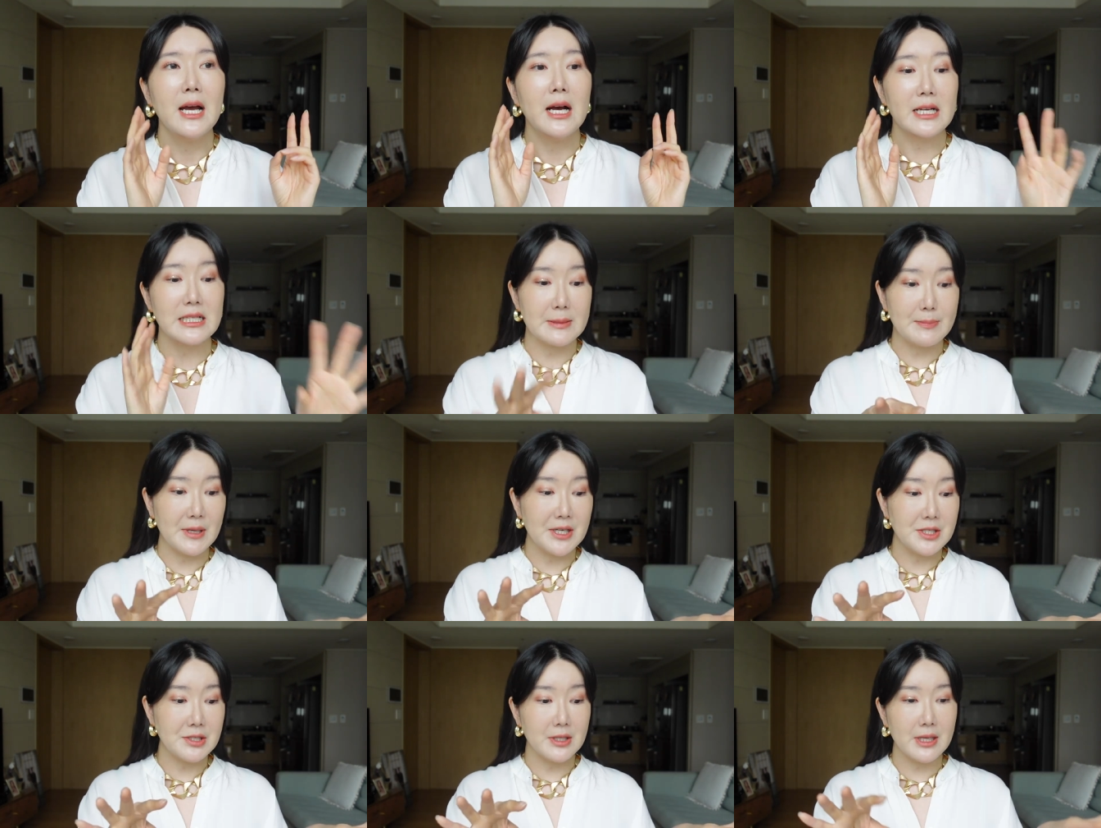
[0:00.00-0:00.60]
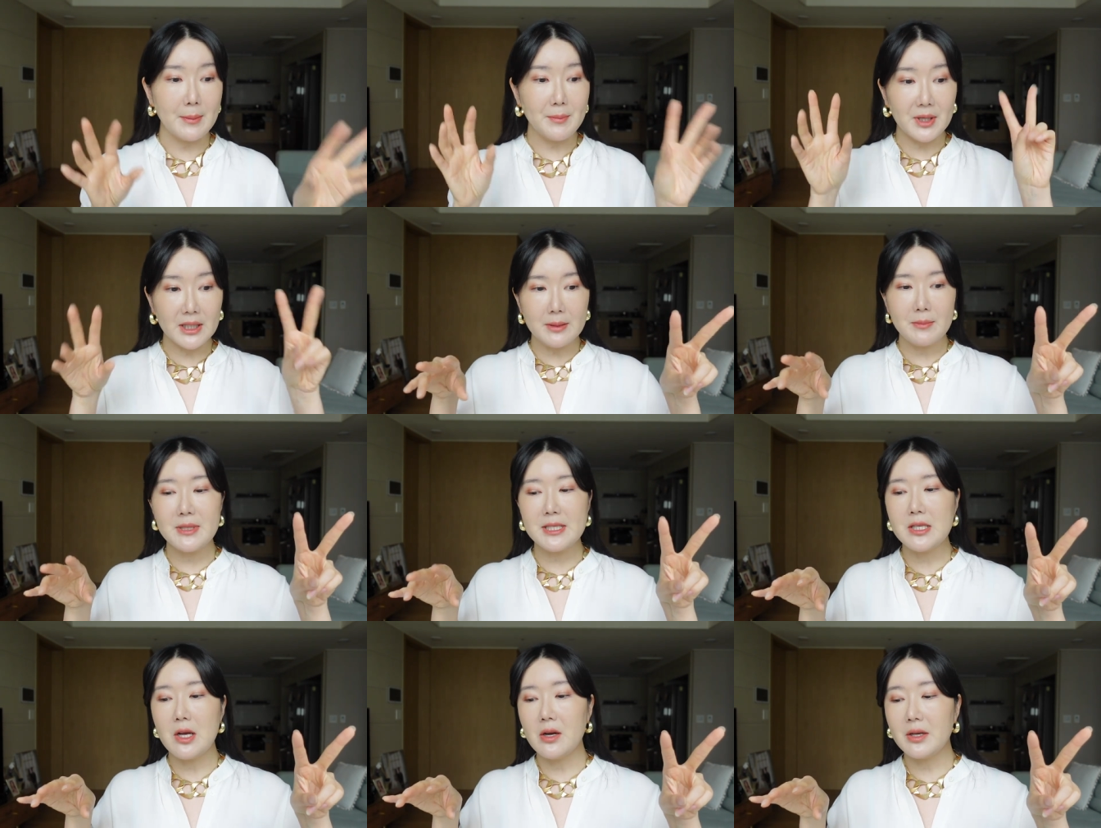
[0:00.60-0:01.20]
Especially, I'm going
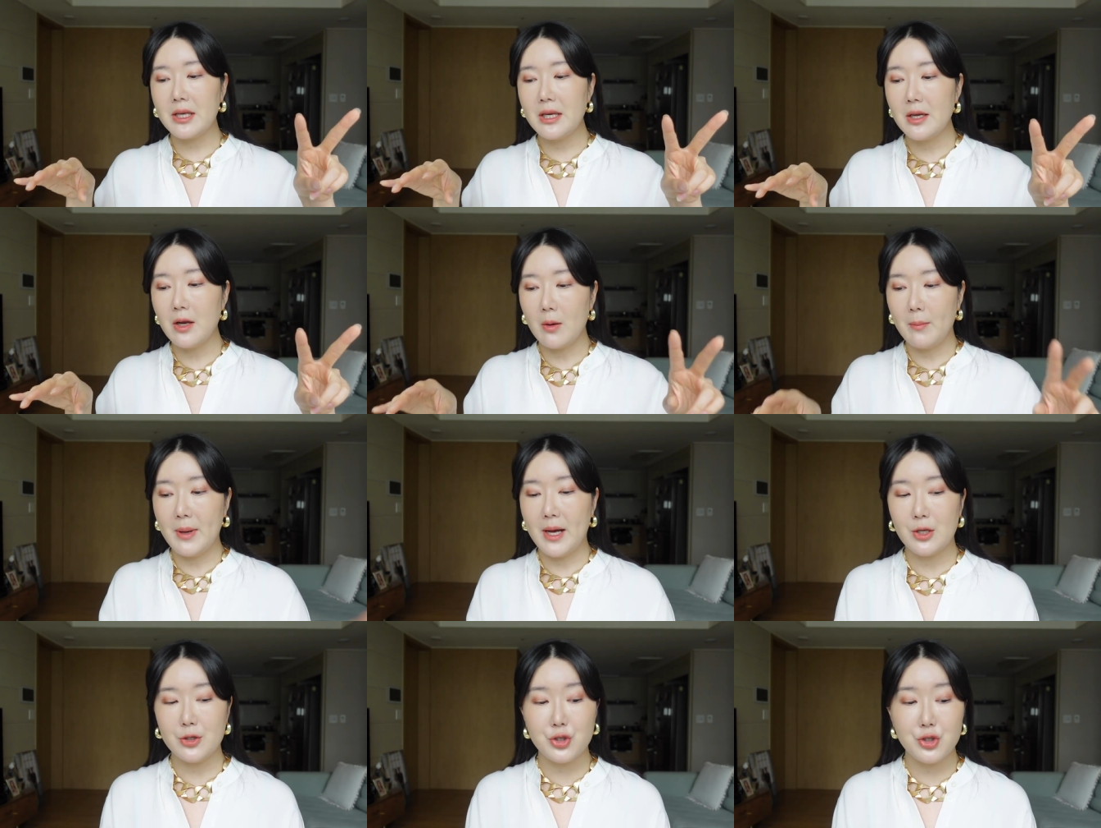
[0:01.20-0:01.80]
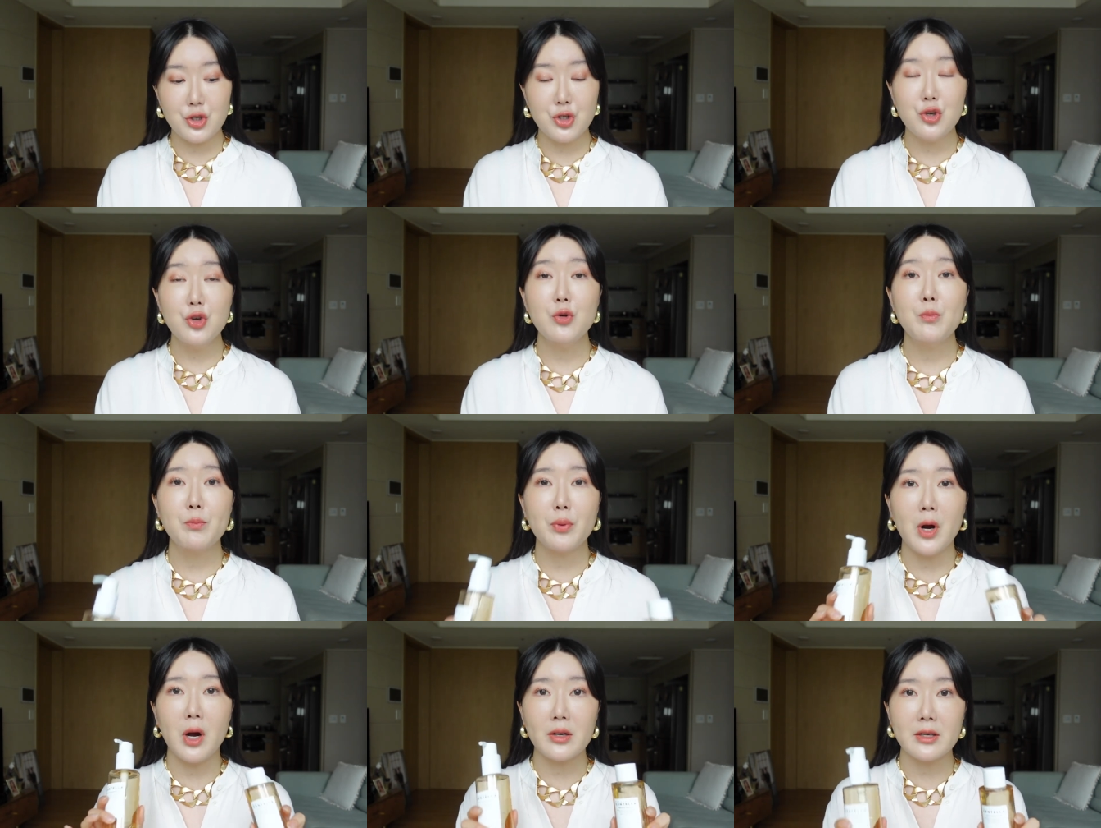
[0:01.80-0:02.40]
to be talking about two
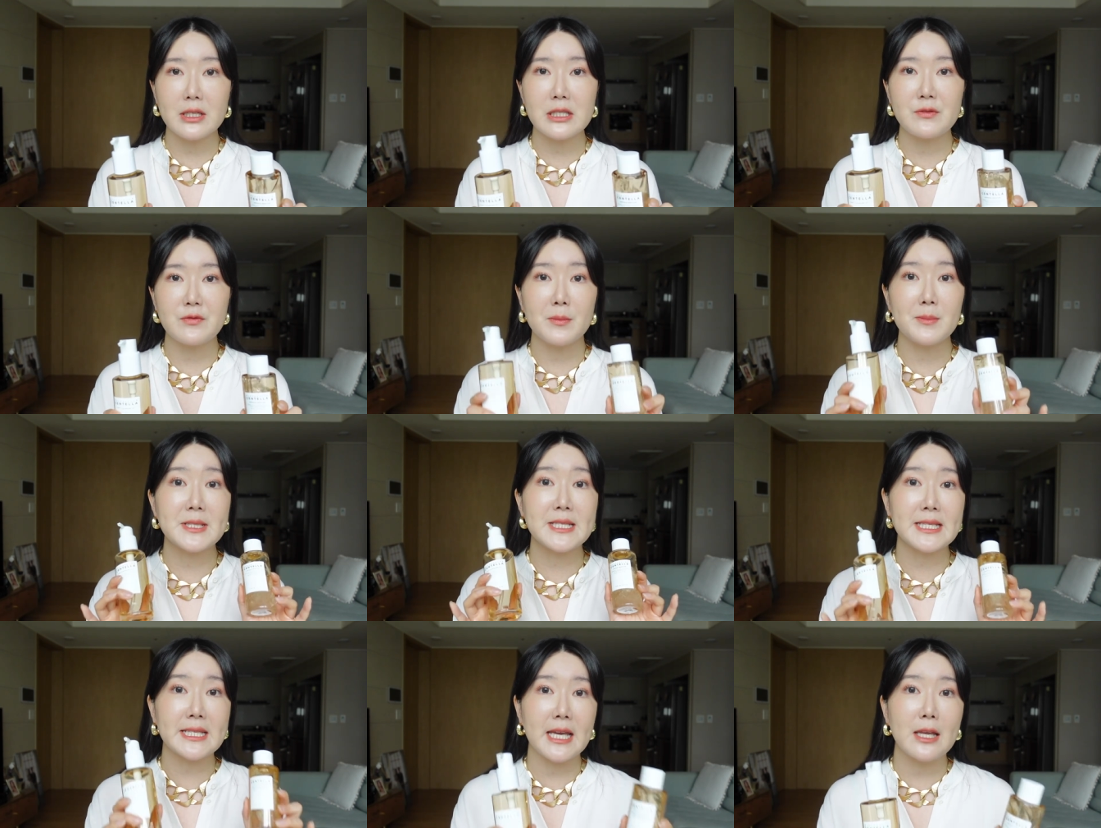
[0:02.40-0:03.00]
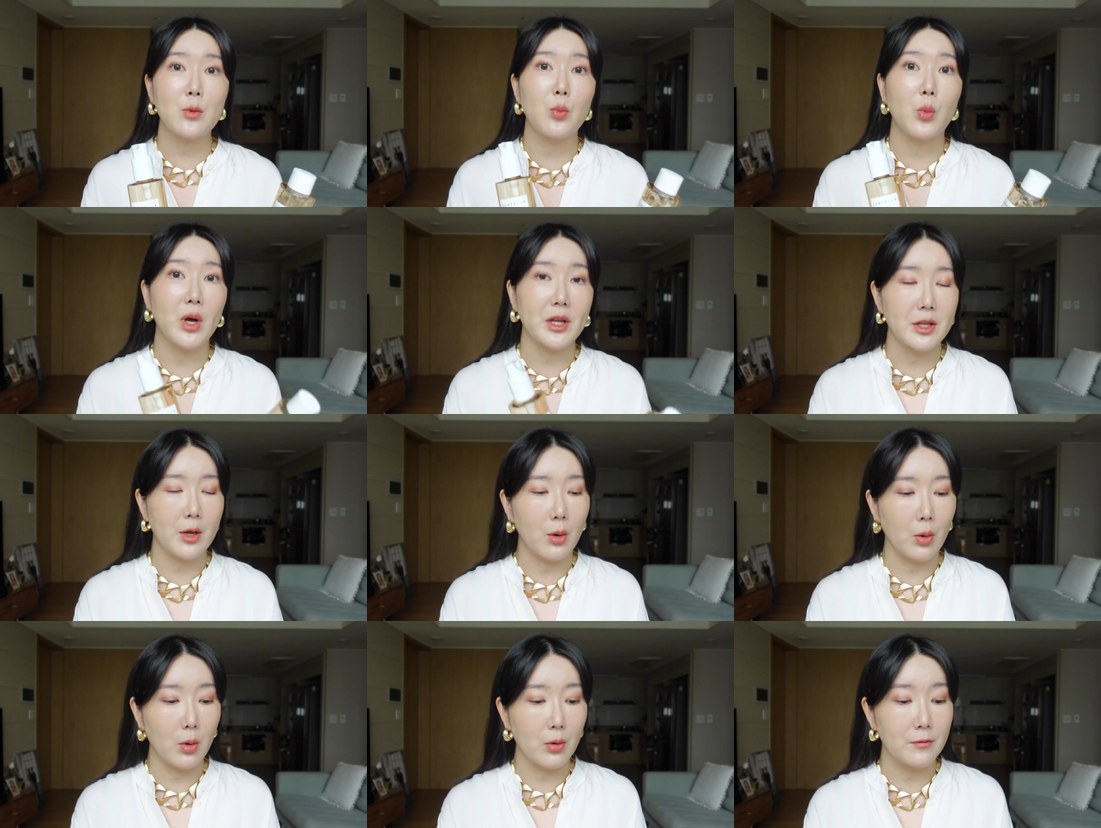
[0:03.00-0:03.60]
products from Skin
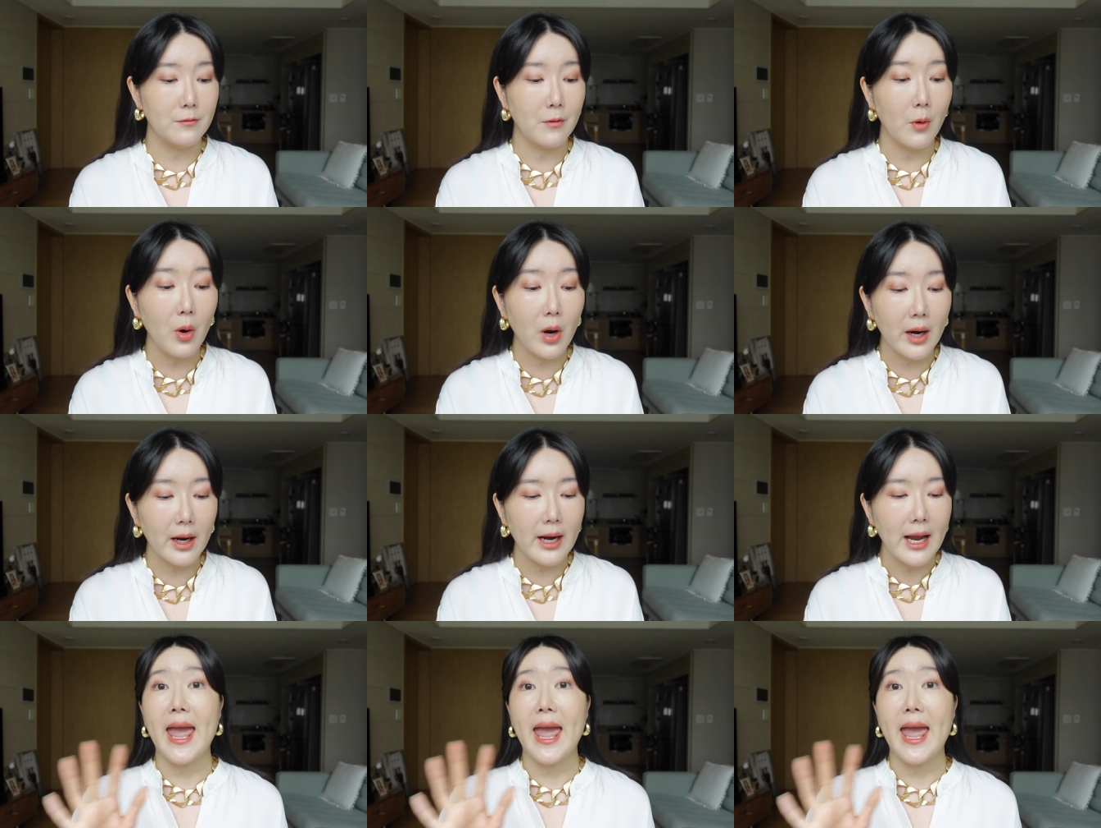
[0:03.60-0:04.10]
ten oh four,